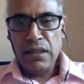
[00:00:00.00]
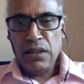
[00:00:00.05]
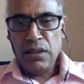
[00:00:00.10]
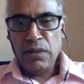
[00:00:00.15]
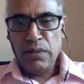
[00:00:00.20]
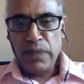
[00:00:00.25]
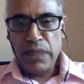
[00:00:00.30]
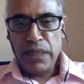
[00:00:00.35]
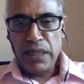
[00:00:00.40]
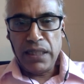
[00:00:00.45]

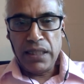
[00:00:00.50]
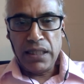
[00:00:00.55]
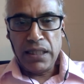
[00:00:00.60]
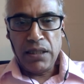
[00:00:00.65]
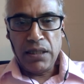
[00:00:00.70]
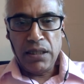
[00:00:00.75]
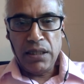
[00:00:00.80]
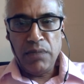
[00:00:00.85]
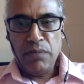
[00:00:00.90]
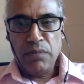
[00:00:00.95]
to make
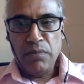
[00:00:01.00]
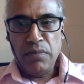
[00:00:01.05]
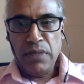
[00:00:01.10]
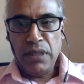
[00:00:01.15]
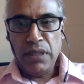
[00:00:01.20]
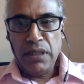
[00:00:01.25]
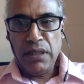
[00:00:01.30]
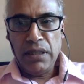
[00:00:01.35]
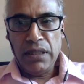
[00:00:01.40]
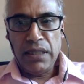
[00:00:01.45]
uh,
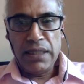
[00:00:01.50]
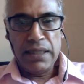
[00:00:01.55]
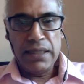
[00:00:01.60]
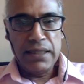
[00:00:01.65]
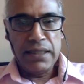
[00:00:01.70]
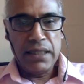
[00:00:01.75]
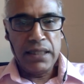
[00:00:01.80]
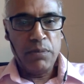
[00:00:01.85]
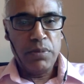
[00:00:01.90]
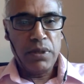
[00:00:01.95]

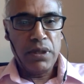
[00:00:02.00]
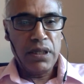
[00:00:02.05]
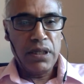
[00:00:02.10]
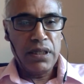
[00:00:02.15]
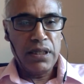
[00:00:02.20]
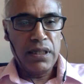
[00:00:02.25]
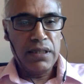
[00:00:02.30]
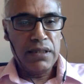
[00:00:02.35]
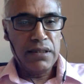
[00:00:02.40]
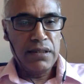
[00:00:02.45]
necessary
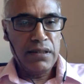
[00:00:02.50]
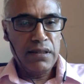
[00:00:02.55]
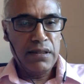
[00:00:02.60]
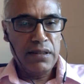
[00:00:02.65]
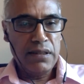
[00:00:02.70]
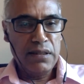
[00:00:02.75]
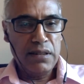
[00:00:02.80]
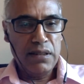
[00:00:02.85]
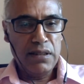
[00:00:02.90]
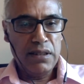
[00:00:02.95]
progress
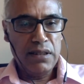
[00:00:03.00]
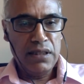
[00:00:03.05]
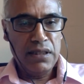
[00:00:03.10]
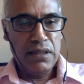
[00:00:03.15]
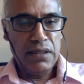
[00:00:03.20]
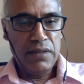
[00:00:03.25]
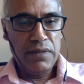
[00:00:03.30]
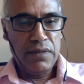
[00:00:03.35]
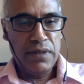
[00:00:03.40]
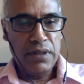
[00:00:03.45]
on, on these
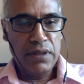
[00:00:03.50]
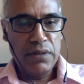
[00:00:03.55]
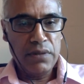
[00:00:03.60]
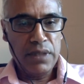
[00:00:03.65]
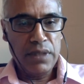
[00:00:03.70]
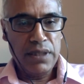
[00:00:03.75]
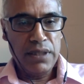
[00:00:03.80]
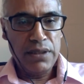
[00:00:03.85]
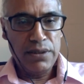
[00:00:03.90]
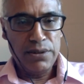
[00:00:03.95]
difficult
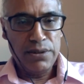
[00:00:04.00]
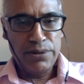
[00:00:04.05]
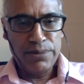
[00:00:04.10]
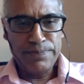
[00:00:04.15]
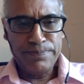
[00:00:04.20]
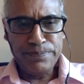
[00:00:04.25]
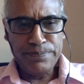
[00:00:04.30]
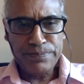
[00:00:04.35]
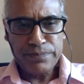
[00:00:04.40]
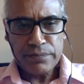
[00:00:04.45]
questions.
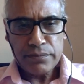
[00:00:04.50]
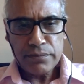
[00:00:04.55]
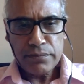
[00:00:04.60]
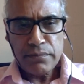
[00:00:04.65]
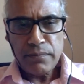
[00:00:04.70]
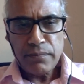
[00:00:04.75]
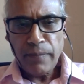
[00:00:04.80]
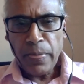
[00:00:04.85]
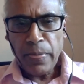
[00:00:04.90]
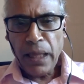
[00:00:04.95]

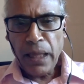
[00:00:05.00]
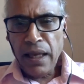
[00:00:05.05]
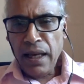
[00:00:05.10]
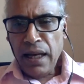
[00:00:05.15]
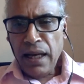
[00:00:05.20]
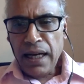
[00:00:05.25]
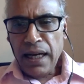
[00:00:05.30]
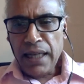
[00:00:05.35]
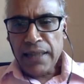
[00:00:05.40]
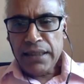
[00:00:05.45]

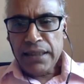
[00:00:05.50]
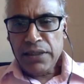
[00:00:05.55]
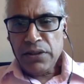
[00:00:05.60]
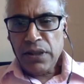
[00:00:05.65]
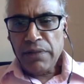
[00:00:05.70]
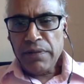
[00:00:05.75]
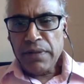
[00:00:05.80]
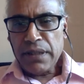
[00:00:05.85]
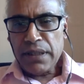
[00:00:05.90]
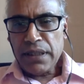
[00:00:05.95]
I see you
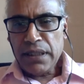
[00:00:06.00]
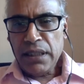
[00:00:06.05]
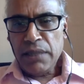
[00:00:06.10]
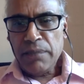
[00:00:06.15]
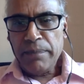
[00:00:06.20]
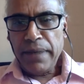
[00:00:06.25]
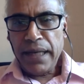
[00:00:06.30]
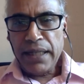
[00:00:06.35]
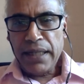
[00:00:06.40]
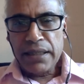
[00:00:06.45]
have a really
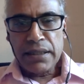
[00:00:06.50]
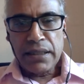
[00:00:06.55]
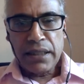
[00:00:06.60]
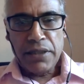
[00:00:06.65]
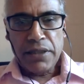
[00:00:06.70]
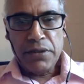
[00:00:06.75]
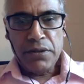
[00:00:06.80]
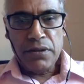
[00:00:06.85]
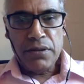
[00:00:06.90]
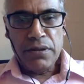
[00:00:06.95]
packed
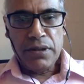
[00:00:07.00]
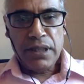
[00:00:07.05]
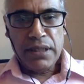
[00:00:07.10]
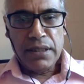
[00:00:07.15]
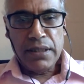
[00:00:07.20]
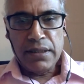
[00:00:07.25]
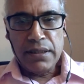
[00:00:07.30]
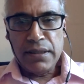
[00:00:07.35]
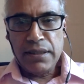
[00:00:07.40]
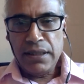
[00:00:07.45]
schedule. You
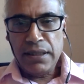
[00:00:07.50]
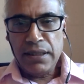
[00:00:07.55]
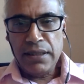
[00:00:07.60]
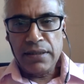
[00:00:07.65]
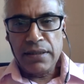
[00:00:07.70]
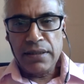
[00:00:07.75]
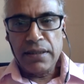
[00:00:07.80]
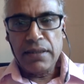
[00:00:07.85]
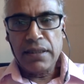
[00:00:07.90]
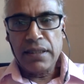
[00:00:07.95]
guys are
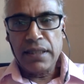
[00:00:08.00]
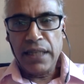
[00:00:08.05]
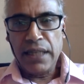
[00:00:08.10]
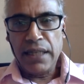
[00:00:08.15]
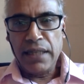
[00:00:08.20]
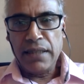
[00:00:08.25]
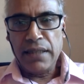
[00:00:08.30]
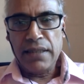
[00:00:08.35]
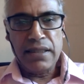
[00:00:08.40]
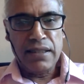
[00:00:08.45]
serious. That's
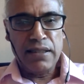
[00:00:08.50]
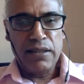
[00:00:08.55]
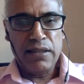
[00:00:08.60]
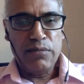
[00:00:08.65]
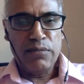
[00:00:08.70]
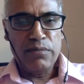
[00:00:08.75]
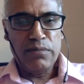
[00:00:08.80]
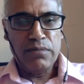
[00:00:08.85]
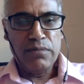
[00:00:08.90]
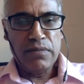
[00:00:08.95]
great.
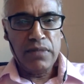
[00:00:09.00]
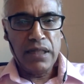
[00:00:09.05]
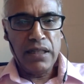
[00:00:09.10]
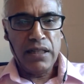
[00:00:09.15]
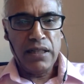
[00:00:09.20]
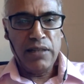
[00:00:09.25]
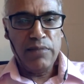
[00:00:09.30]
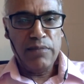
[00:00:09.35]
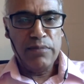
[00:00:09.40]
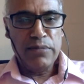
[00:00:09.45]
Um,
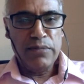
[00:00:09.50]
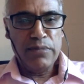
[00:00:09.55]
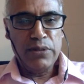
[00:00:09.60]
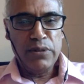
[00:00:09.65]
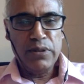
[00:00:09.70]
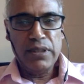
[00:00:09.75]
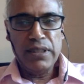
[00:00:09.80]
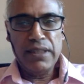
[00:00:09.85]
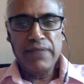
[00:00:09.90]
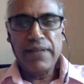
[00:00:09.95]
um, you
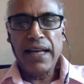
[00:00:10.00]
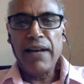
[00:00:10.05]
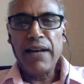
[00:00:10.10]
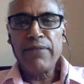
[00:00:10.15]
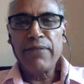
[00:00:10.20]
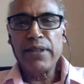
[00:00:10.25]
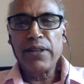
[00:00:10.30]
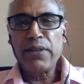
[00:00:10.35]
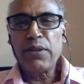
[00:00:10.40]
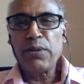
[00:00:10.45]
only have
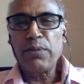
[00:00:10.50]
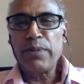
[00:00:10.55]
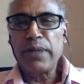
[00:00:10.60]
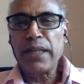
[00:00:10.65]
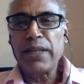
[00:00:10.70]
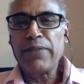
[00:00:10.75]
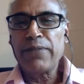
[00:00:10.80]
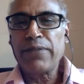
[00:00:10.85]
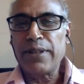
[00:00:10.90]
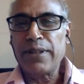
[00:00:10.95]
half an hour
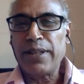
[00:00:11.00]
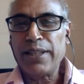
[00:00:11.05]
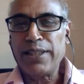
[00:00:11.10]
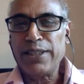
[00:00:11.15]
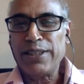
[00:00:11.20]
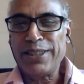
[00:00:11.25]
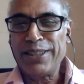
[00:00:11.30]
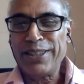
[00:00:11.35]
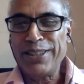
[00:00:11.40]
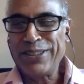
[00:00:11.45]
break for
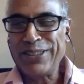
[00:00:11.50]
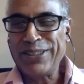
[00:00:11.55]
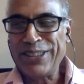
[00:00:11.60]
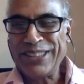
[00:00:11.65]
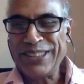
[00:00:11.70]
lunch and you go